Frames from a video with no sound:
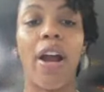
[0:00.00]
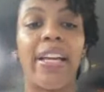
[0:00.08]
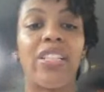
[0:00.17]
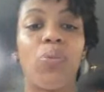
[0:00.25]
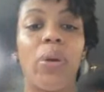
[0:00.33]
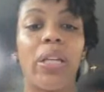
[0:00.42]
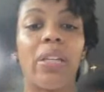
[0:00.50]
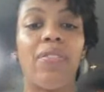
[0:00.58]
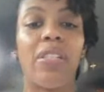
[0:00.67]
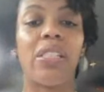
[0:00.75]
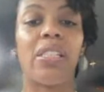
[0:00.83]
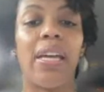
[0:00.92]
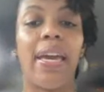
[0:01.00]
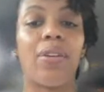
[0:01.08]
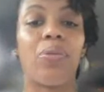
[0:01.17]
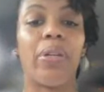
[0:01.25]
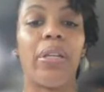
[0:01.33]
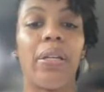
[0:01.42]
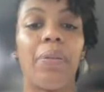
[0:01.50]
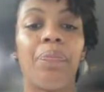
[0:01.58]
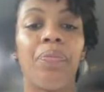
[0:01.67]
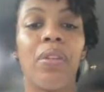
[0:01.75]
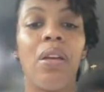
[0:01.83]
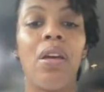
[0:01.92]
is relevance to equity.
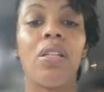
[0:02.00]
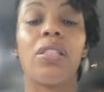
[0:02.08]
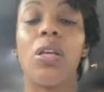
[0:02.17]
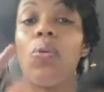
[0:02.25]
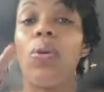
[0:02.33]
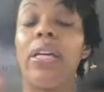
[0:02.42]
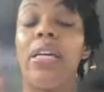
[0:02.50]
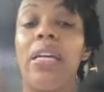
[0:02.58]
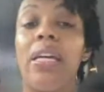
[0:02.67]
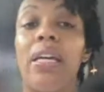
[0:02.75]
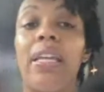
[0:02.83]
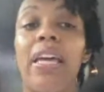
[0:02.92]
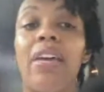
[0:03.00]
So again,